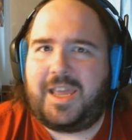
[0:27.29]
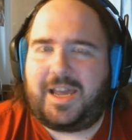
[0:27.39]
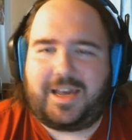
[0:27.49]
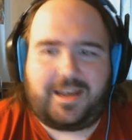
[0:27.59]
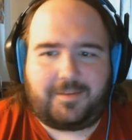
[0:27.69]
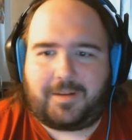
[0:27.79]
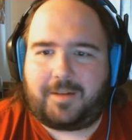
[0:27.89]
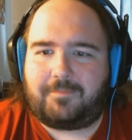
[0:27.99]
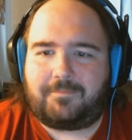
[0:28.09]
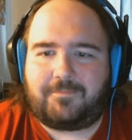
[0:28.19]
Uh, I'll,
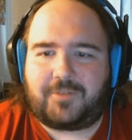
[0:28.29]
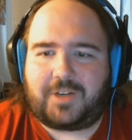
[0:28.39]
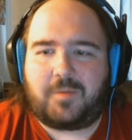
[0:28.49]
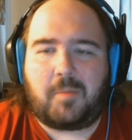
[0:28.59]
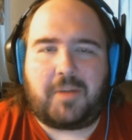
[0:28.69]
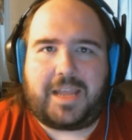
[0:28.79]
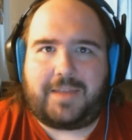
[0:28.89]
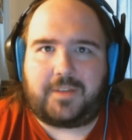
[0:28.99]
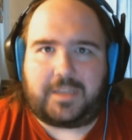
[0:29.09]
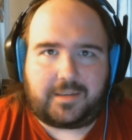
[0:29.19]
I'll try and remember to
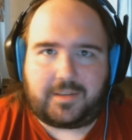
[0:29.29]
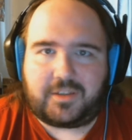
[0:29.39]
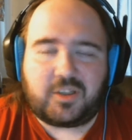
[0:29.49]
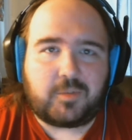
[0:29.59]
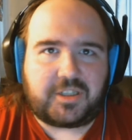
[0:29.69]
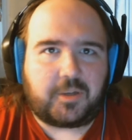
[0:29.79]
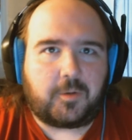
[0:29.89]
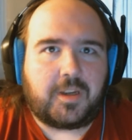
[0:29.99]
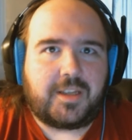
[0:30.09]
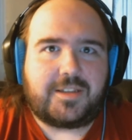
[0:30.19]
have a link in the doobly doo,
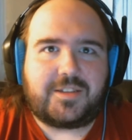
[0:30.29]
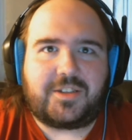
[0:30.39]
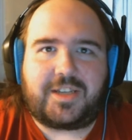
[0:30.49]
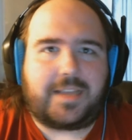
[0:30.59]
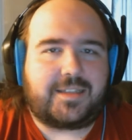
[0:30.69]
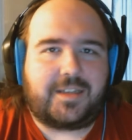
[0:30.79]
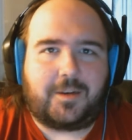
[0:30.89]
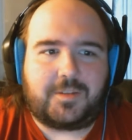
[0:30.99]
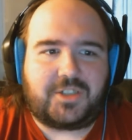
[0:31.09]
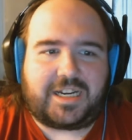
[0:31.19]
so you guys can go
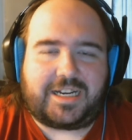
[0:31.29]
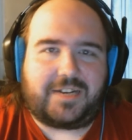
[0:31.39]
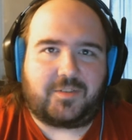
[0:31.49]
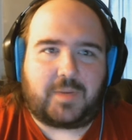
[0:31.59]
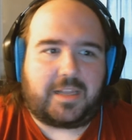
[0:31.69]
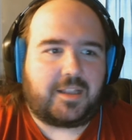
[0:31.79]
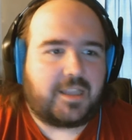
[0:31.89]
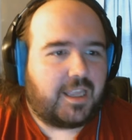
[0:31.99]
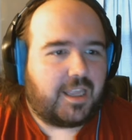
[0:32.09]
and check it out as well.